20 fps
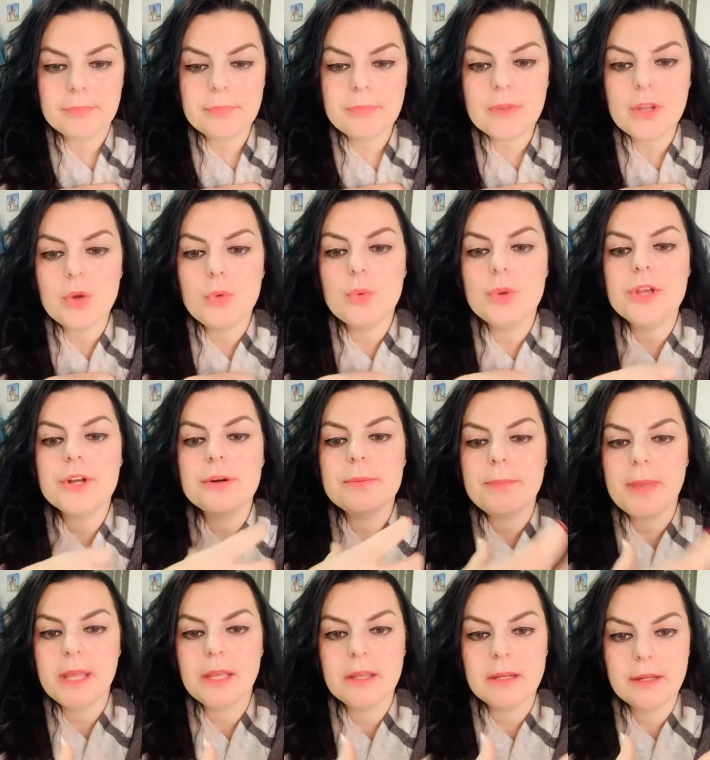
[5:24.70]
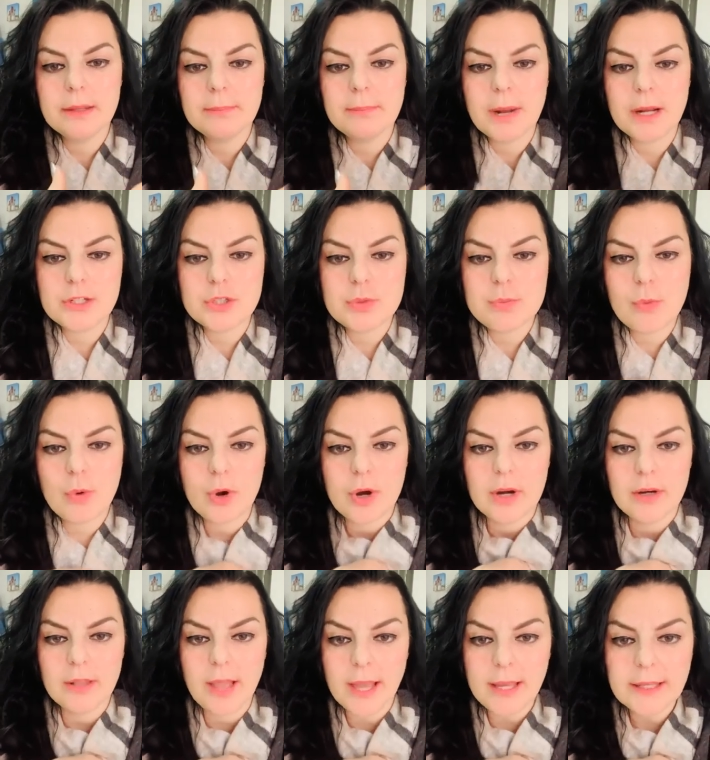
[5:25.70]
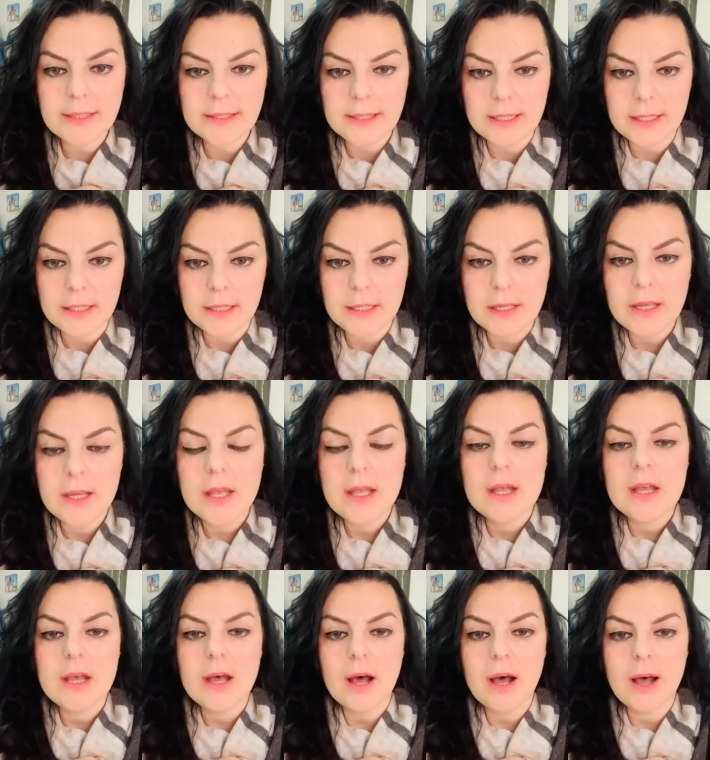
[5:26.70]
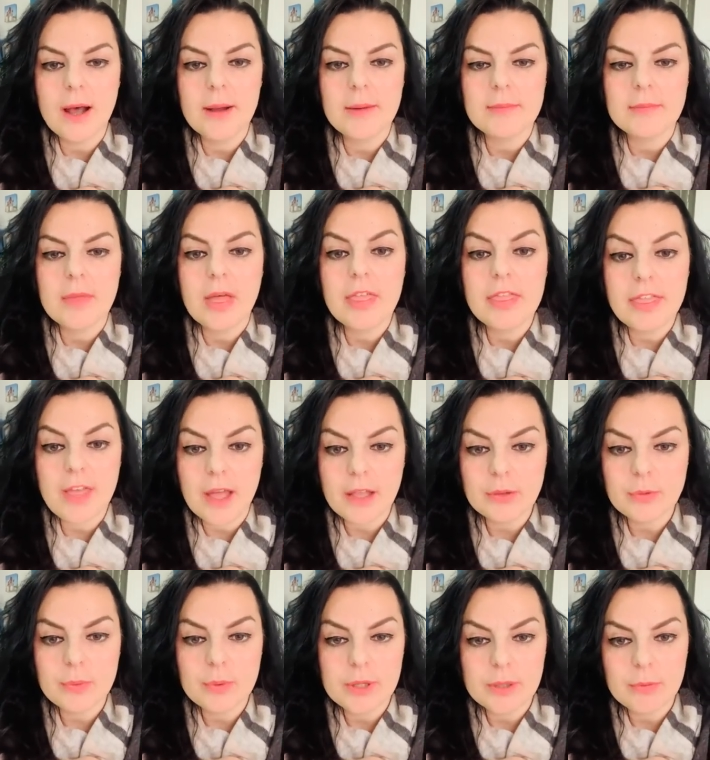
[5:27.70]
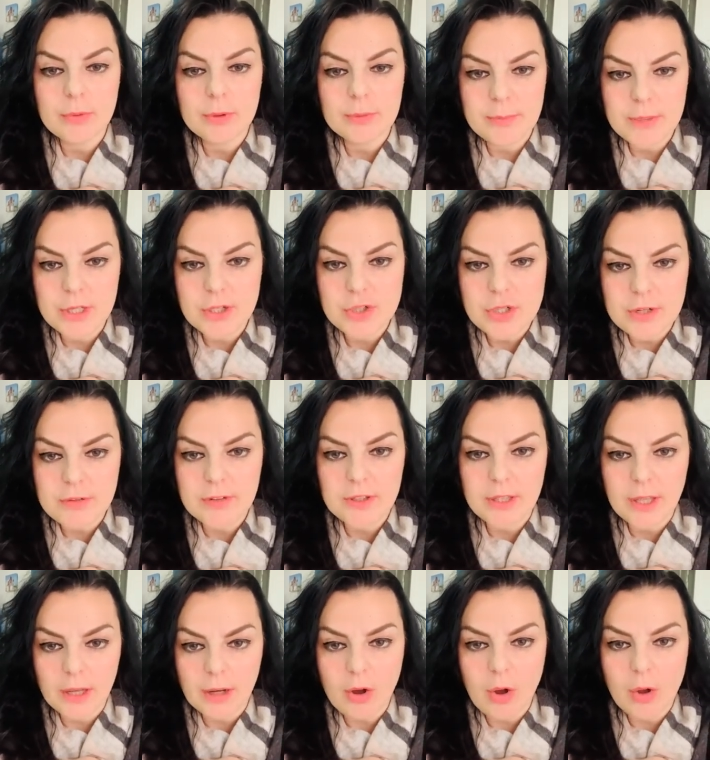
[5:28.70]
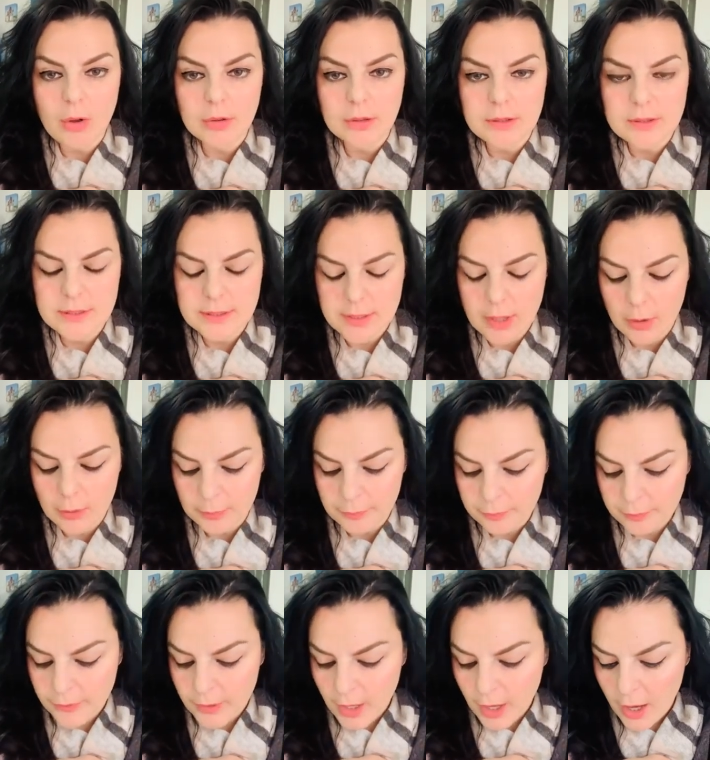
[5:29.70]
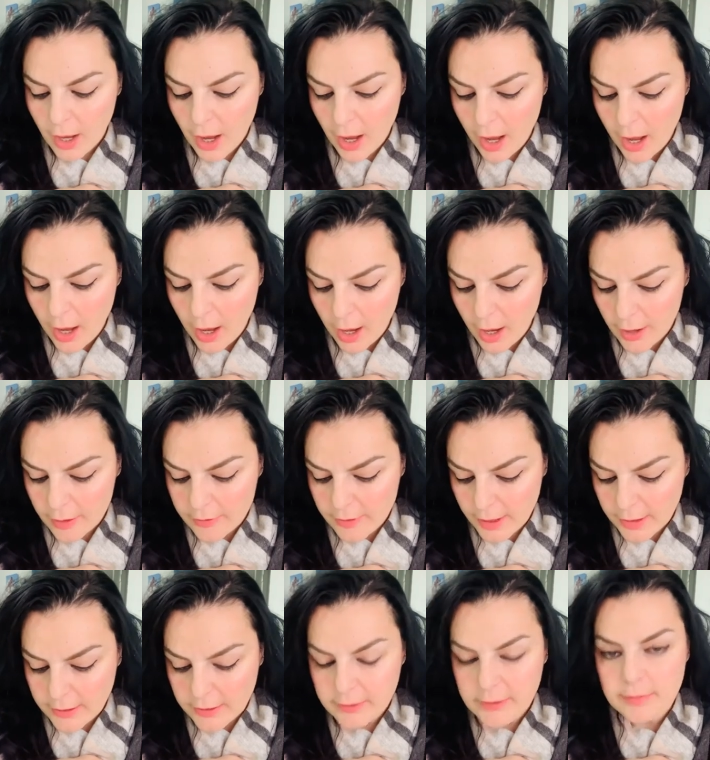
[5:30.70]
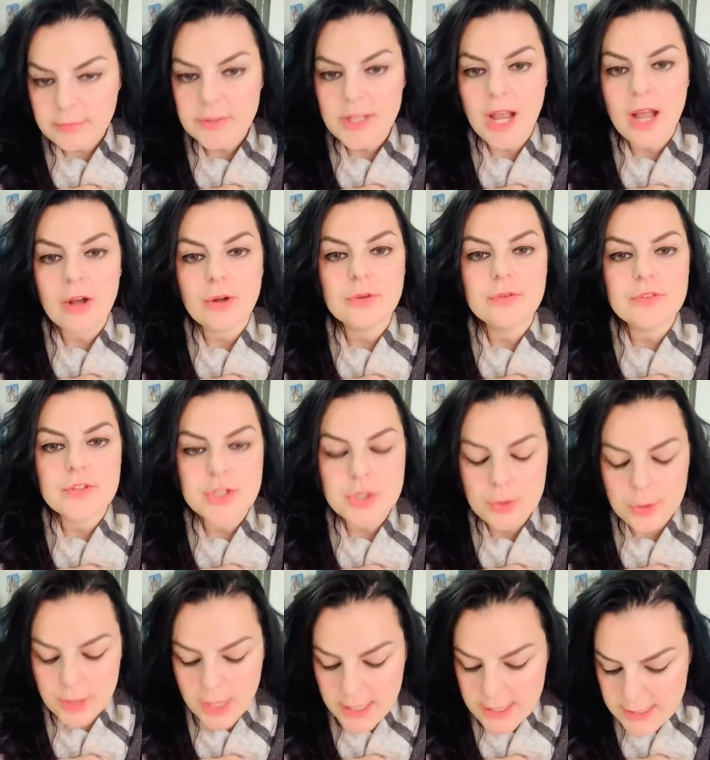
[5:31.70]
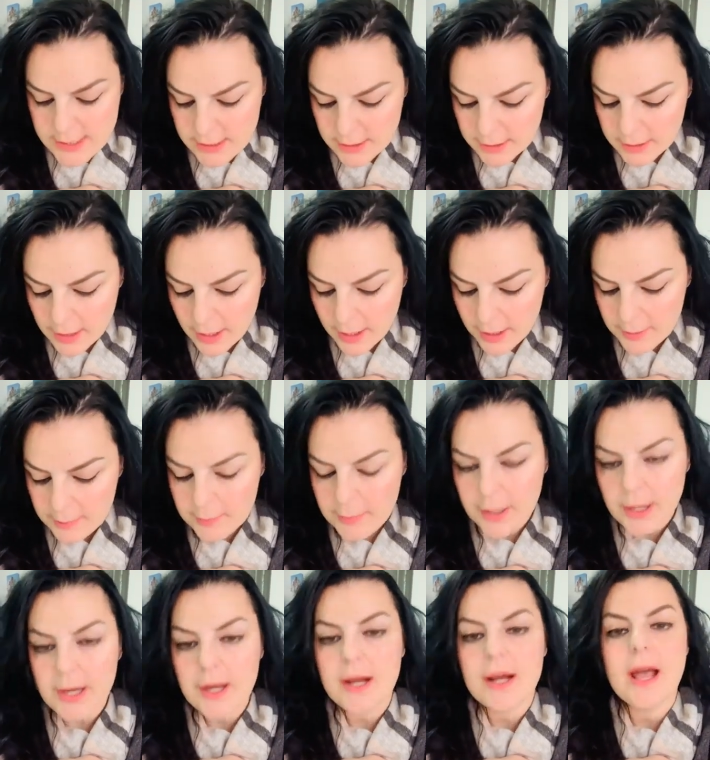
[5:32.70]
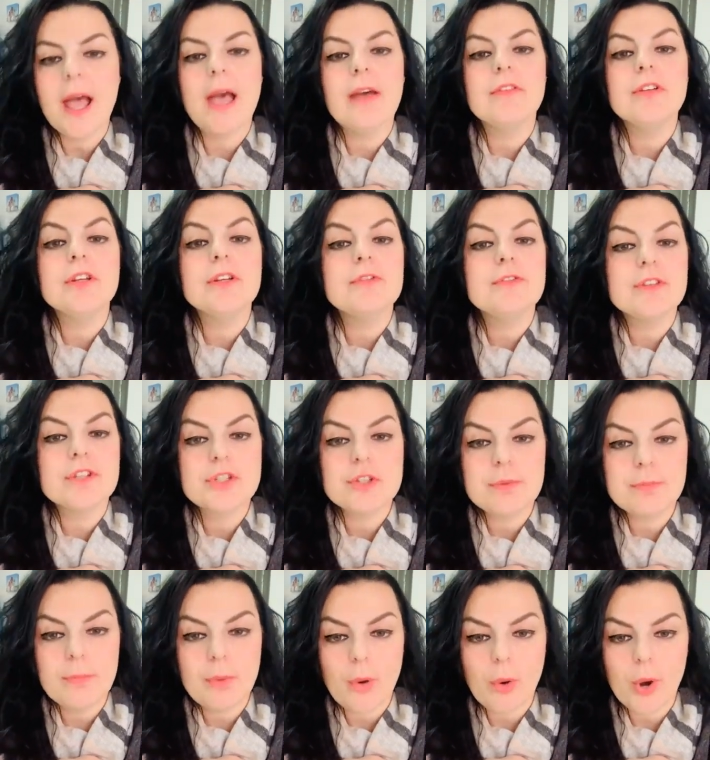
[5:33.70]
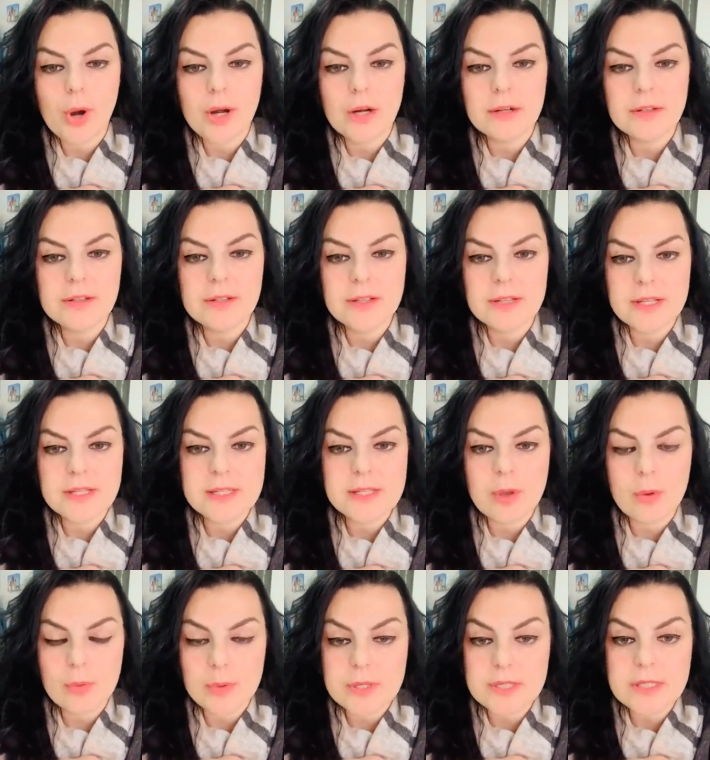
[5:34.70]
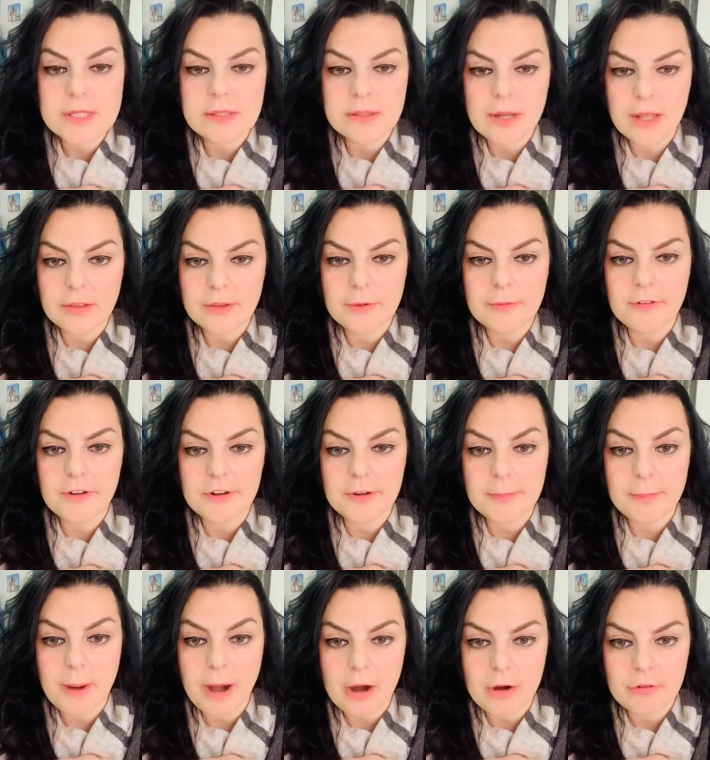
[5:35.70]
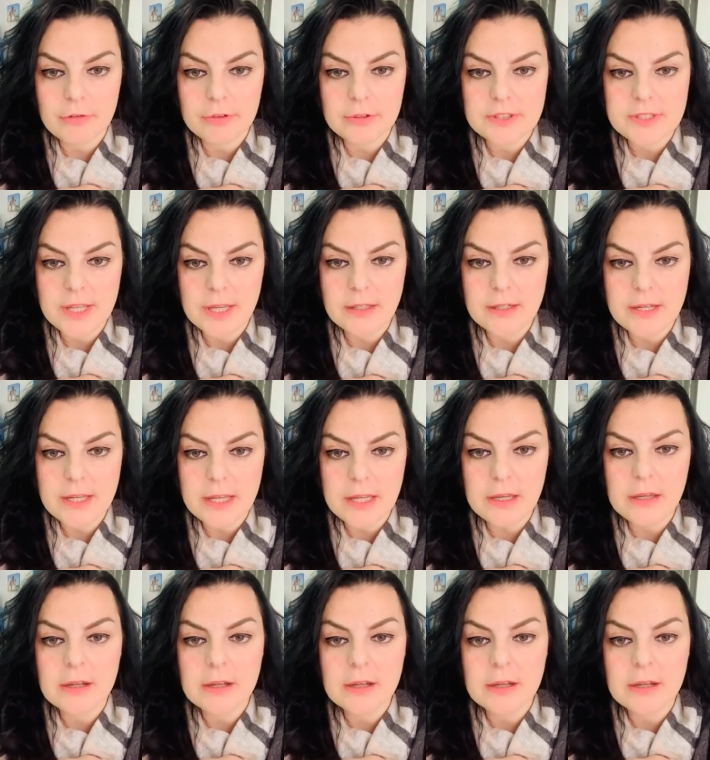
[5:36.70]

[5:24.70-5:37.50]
We are making it much more likely that we will be achieving that goal. So writing them down, visualizing them, having a vision board is always another very powerful technique,